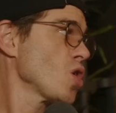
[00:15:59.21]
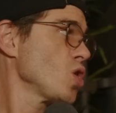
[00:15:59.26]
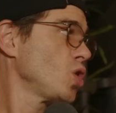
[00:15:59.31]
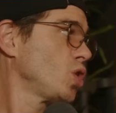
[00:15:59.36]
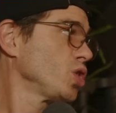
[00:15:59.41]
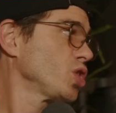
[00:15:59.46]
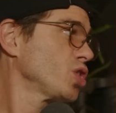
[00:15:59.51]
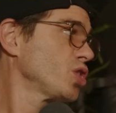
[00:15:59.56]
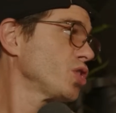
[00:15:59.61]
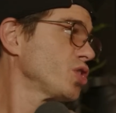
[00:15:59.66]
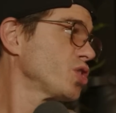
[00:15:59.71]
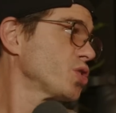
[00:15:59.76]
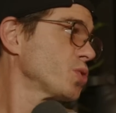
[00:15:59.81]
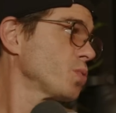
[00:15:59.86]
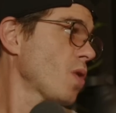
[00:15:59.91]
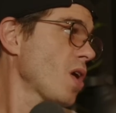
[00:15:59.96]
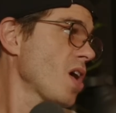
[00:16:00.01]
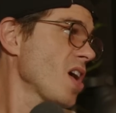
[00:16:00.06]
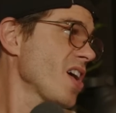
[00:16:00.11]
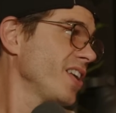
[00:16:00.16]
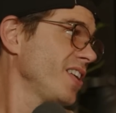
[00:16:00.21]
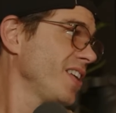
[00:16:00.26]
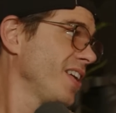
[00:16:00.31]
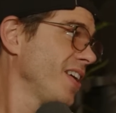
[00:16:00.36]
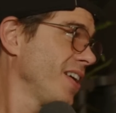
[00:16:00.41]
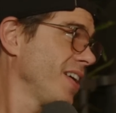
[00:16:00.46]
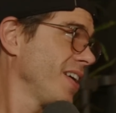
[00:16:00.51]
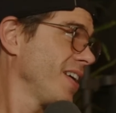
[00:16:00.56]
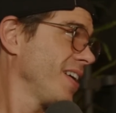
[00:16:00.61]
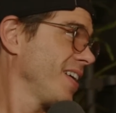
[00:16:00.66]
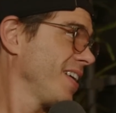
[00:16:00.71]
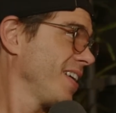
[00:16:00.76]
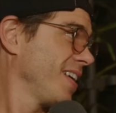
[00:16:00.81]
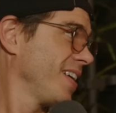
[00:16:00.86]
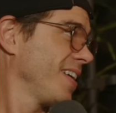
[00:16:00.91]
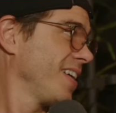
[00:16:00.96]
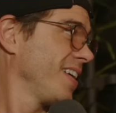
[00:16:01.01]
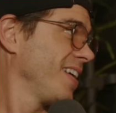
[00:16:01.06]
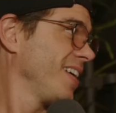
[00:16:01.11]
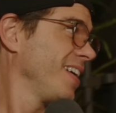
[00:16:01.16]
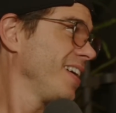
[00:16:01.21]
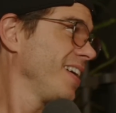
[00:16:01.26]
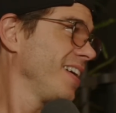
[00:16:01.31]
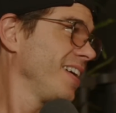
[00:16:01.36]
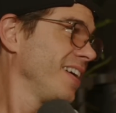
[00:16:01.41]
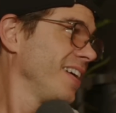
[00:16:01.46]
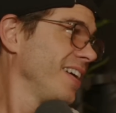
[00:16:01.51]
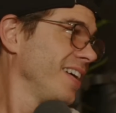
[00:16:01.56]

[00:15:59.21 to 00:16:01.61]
pearls to swine. Yeah. Hey,